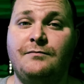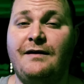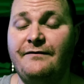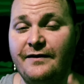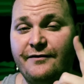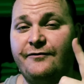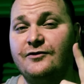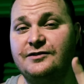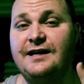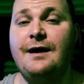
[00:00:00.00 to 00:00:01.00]
my very
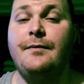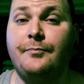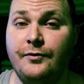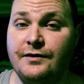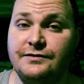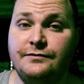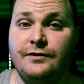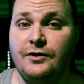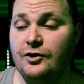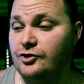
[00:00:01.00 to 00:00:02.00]
first time in prison.
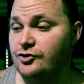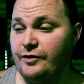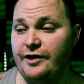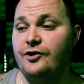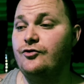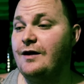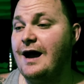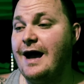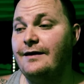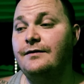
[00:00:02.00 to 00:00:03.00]
So here you
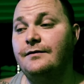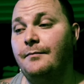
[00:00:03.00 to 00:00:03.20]
got,